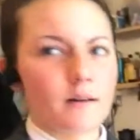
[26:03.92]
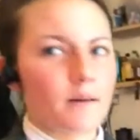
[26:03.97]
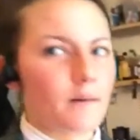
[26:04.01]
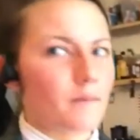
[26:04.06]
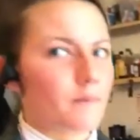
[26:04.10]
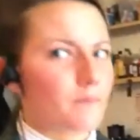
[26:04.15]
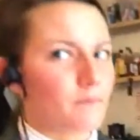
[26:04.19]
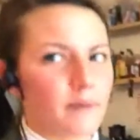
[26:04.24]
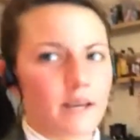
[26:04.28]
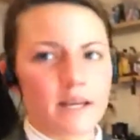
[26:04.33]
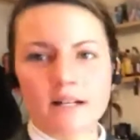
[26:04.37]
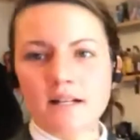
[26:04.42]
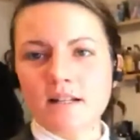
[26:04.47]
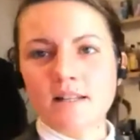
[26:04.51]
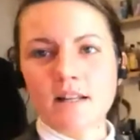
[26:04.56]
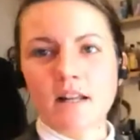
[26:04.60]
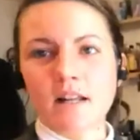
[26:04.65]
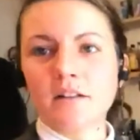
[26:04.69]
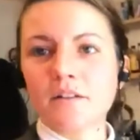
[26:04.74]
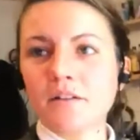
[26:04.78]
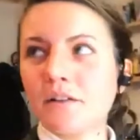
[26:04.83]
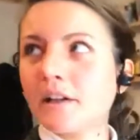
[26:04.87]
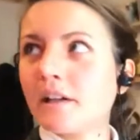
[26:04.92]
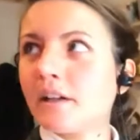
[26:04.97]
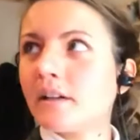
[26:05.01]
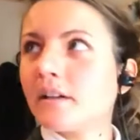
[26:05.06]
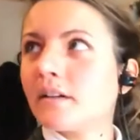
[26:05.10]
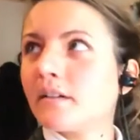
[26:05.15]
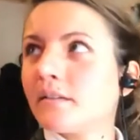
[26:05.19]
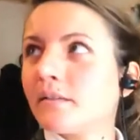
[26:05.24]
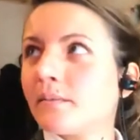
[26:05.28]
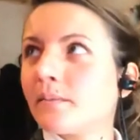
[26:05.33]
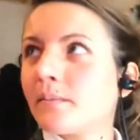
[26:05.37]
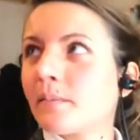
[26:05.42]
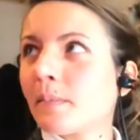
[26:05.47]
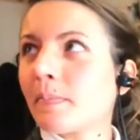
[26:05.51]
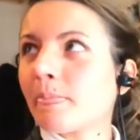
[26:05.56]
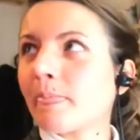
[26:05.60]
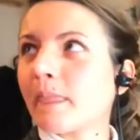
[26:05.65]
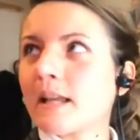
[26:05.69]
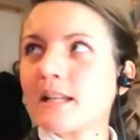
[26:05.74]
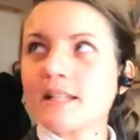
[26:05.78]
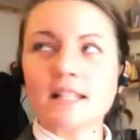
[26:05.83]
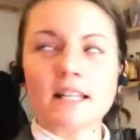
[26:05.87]
made a celery.
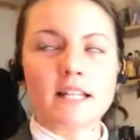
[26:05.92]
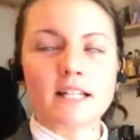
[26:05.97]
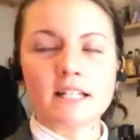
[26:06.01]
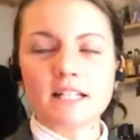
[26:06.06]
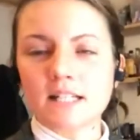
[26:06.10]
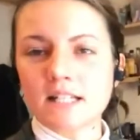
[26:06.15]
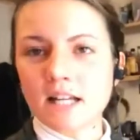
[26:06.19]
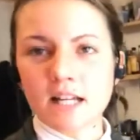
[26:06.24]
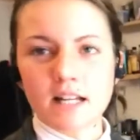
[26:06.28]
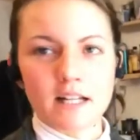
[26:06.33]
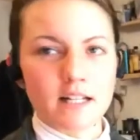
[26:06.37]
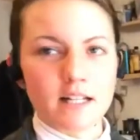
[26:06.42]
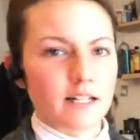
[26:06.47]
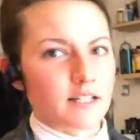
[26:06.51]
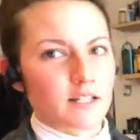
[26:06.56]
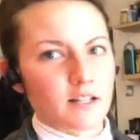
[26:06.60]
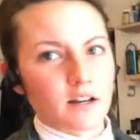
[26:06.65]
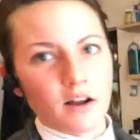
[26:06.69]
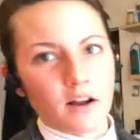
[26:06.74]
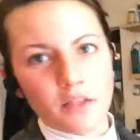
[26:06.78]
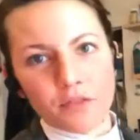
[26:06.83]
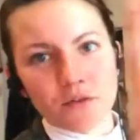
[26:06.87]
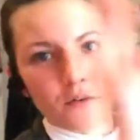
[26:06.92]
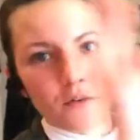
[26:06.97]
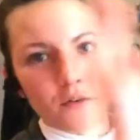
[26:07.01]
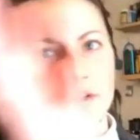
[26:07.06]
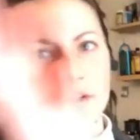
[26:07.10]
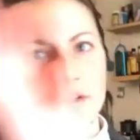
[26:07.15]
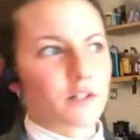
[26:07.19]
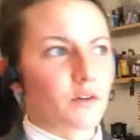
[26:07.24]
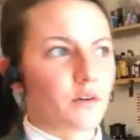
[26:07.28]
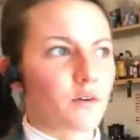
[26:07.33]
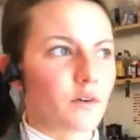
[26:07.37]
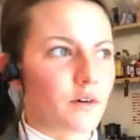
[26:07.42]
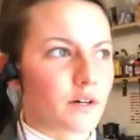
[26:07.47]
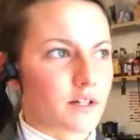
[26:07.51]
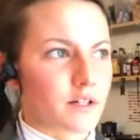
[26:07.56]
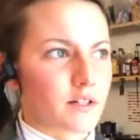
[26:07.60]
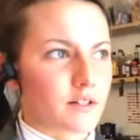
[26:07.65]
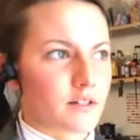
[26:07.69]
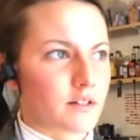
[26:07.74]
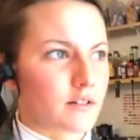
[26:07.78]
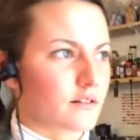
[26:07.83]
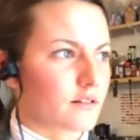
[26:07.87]
It's like done, it's gone through its course
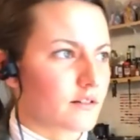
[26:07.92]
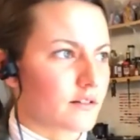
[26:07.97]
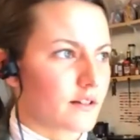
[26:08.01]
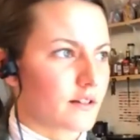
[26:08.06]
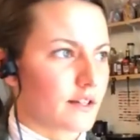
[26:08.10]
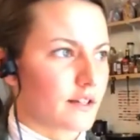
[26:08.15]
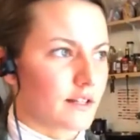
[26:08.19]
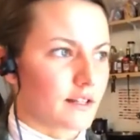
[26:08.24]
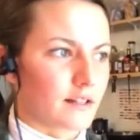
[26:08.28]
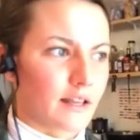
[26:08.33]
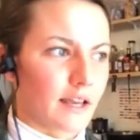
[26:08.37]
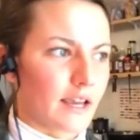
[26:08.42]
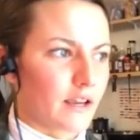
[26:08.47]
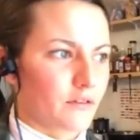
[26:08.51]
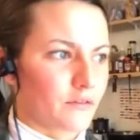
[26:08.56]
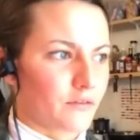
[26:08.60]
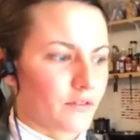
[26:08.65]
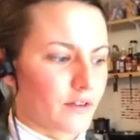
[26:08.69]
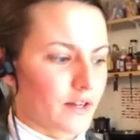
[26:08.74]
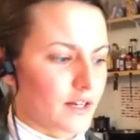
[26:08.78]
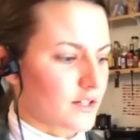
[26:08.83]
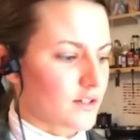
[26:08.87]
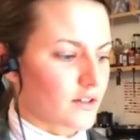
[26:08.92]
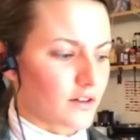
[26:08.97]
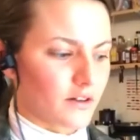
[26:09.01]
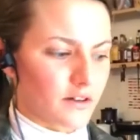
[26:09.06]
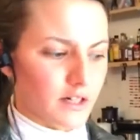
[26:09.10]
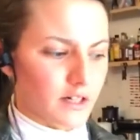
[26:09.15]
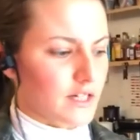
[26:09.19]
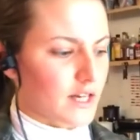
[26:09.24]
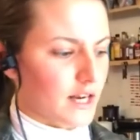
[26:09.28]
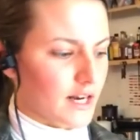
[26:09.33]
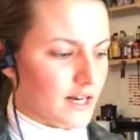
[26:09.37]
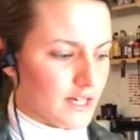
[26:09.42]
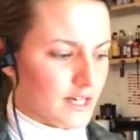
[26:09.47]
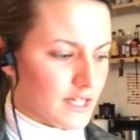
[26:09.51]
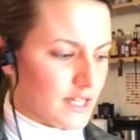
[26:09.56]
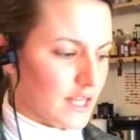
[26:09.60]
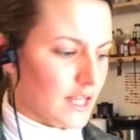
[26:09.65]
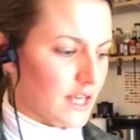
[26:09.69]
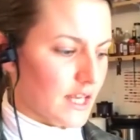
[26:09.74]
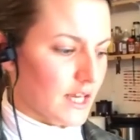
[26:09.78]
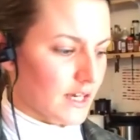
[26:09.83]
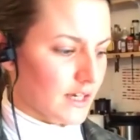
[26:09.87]
in life and it's already done its
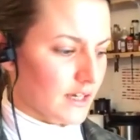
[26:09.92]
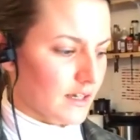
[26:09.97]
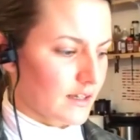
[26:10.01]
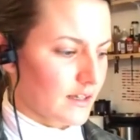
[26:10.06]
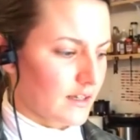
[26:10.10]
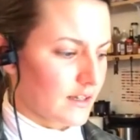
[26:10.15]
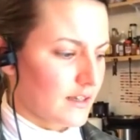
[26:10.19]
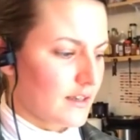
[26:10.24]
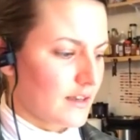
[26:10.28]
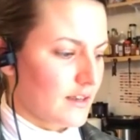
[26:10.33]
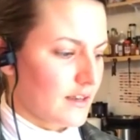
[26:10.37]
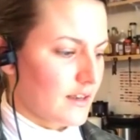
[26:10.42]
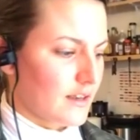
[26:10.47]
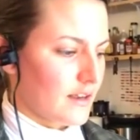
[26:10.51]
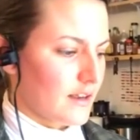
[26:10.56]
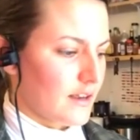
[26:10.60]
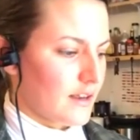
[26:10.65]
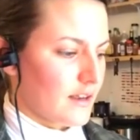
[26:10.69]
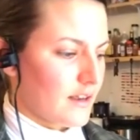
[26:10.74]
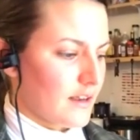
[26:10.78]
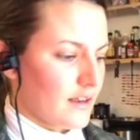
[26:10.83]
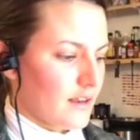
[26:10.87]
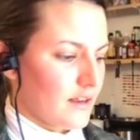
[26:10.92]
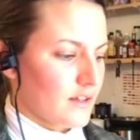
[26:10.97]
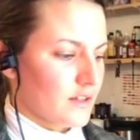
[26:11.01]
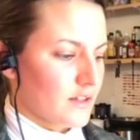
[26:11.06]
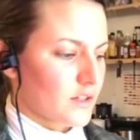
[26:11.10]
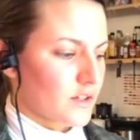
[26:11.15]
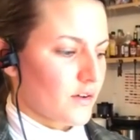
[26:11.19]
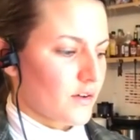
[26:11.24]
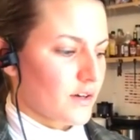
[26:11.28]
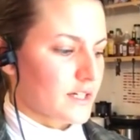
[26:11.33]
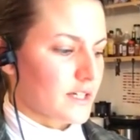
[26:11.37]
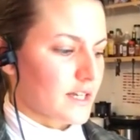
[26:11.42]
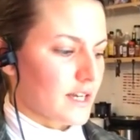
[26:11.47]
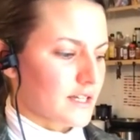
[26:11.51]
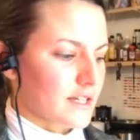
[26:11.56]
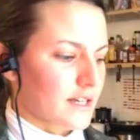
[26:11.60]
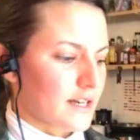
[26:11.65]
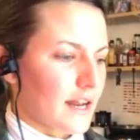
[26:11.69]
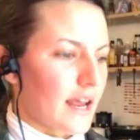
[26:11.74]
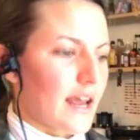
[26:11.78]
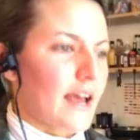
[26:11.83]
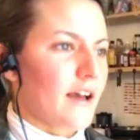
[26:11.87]
thing, so it
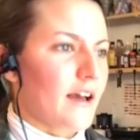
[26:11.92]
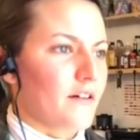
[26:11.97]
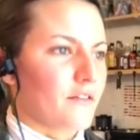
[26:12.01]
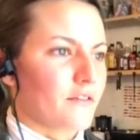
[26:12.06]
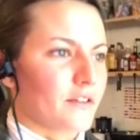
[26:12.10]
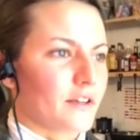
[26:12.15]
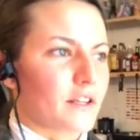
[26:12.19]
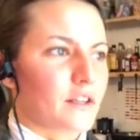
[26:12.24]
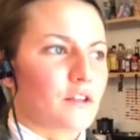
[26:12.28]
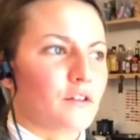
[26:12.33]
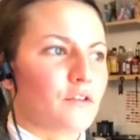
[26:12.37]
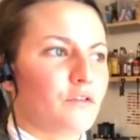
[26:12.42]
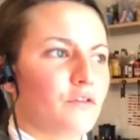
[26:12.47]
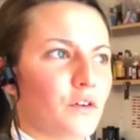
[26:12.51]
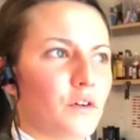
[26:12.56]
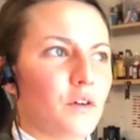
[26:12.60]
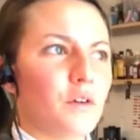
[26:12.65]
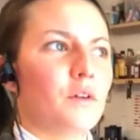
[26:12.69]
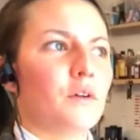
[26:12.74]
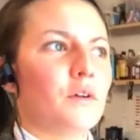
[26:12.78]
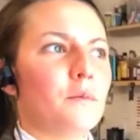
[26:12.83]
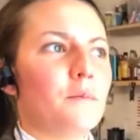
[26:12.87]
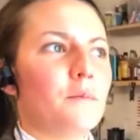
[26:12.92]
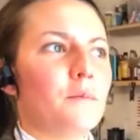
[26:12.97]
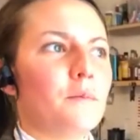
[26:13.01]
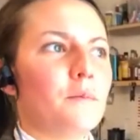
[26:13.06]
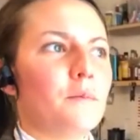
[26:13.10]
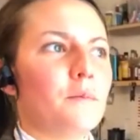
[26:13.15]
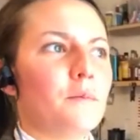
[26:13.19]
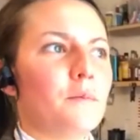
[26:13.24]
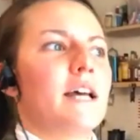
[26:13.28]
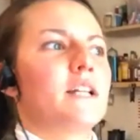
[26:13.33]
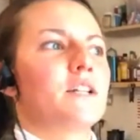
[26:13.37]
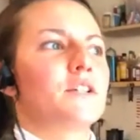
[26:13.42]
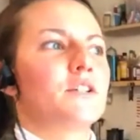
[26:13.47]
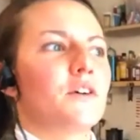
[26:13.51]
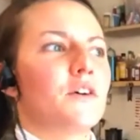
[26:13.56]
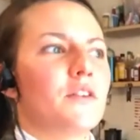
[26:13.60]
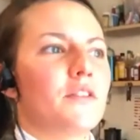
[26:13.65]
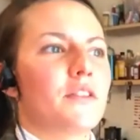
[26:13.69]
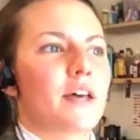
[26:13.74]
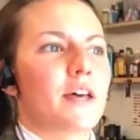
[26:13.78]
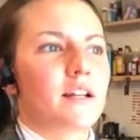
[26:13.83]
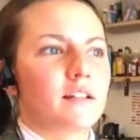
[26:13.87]
doesn't have like the full
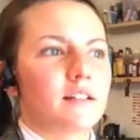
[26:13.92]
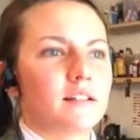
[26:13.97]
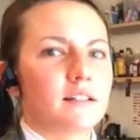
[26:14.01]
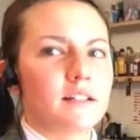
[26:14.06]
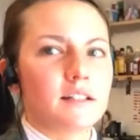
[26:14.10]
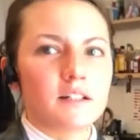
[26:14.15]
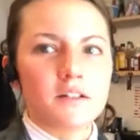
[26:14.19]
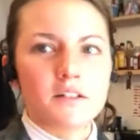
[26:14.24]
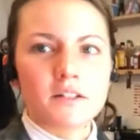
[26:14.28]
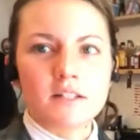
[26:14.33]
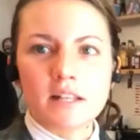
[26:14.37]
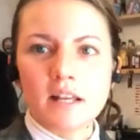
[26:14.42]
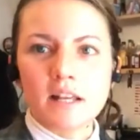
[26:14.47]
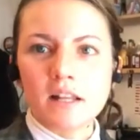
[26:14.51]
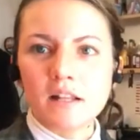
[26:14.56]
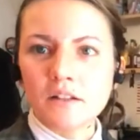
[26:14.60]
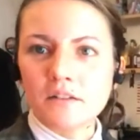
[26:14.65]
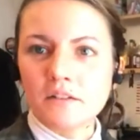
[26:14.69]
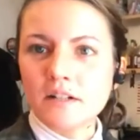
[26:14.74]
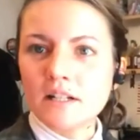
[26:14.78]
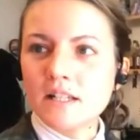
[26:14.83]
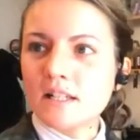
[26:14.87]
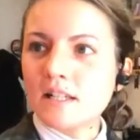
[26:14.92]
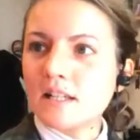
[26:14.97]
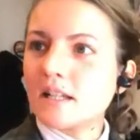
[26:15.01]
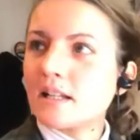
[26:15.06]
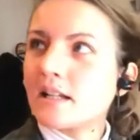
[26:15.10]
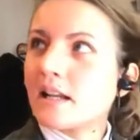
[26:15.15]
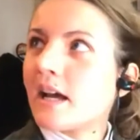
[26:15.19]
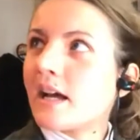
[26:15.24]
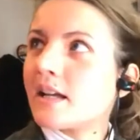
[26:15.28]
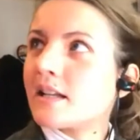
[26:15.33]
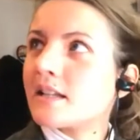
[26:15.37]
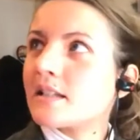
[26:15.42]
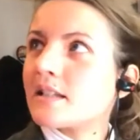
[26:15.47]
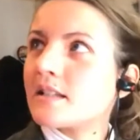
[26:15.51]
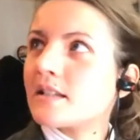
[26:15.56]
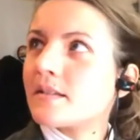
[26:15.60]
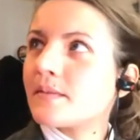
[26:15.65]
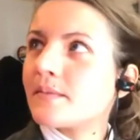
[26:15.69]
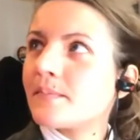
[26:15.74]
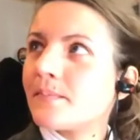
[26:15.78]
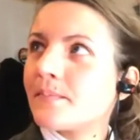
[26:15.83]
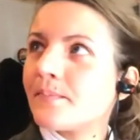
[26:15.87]
potential that a little celery seed has.
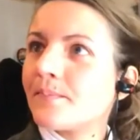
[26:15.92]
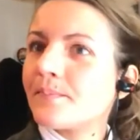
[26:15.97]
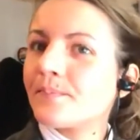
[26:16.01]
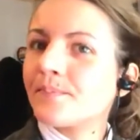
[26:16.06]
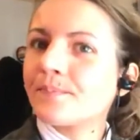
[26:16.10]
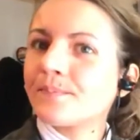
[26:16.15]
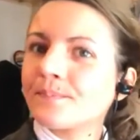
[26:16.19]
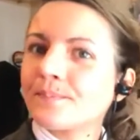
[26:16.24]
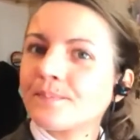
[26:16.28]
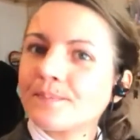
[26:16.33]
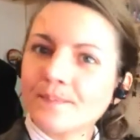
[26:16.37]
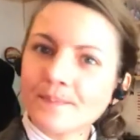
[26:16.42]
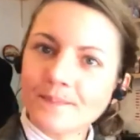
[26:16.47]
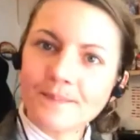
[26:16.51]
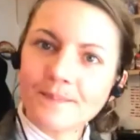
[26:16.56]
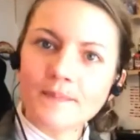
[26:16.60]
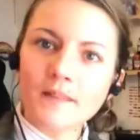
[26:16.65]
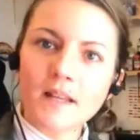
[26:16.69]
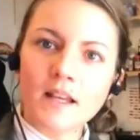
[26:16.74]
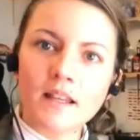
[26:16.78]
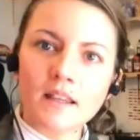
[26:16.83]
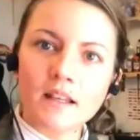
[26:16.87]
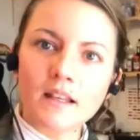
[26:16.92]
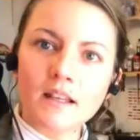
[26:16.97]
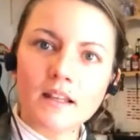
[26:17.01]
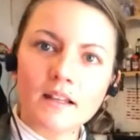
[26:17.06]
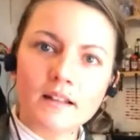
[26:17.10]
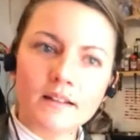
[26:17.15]
I think,